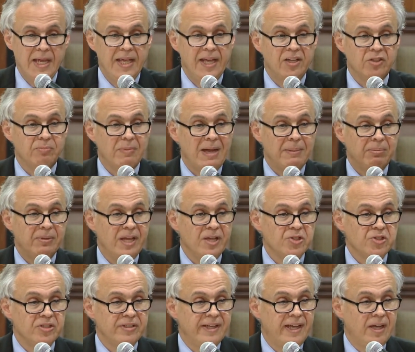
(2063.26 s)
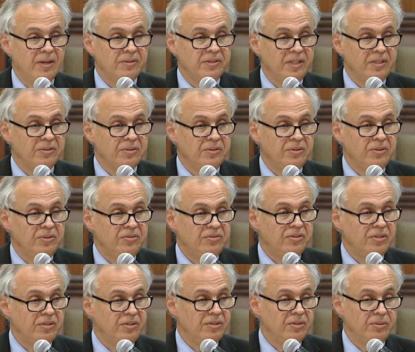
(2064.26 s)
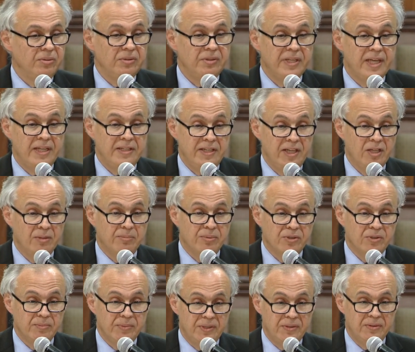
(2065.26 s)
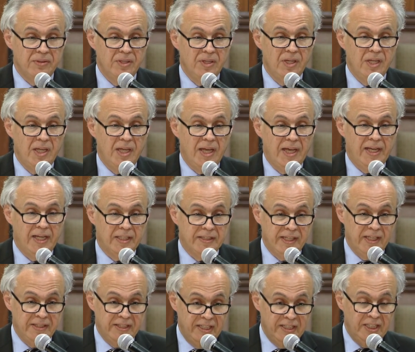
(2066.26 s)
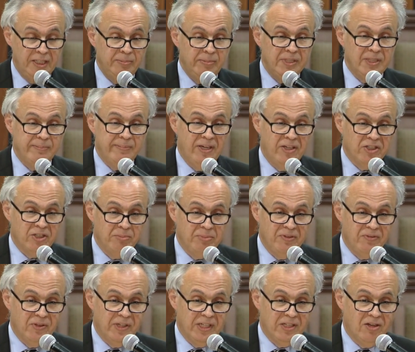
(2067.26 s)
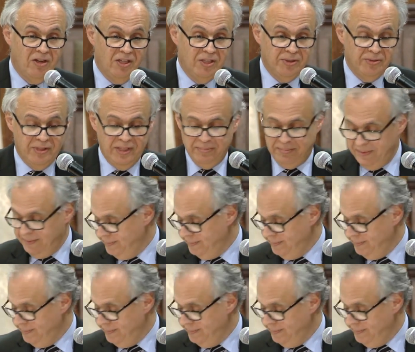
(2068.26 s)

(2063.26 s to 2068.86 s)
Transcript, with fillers: It's my pleasure now to introduce to you Danielle Berman, and I'll tell you a little bit about her before I call her up.